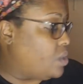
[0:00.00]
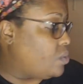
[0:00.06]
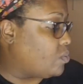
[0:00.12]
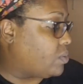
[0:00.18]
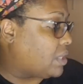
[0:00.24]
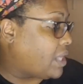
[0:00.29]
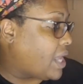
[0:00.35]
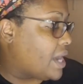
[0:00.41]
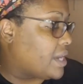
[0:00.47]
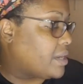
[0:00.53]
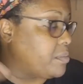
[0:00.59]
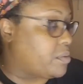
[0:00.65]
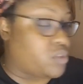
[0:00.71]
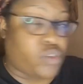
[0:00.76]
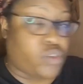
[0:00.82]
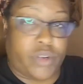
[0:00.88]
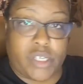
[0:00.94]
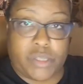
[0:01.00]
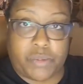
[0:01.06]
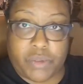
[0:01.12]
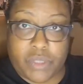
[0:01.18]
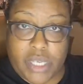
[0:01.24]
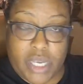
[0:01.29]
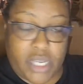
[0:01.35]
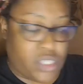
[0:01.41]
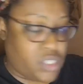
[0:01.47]
reliable
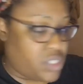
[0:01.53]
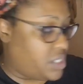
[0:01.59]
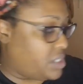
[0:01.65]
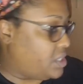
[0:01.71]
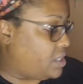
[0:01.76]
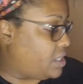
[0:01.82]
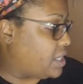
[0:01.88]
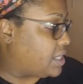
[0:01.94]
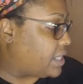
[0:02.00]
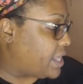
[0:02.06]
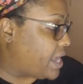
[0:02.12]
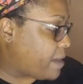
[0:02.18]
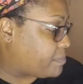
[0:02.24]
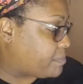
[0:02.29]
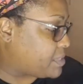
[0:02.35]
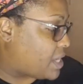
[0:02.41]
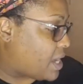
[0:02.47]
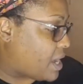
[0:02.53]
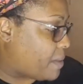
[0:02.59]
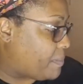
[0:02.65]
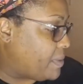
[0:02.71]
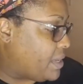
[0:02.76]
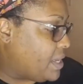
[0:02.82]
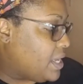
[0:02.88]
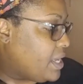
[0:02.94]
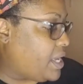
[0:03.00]
transportation, a
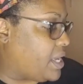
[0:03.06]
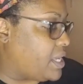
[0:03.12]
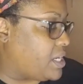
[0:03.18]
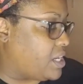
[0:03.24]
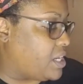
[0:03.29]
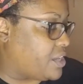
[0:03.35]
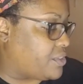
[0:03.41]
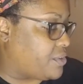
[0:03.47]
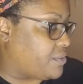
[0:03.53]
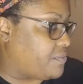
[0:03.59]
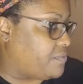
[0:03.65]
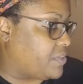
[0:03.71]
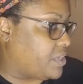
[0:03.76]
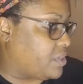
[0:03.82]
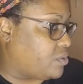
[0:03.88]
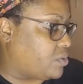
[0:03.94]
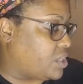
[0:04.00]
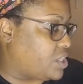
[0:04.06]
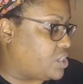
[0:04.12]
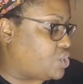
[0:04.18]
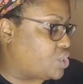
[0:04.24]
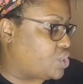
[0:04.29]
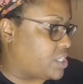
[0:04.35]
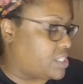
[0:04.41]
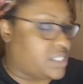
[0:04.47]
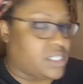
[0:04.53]
laptop, and other field
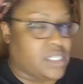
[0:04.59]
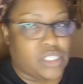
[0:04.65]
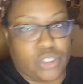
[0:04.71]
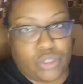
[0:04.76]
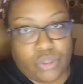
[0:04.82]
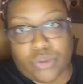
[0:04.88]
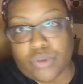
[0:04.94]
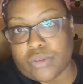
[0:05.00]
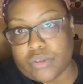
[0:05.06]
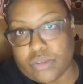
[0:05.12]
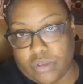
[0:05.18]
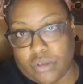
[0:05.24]
adjusting tools.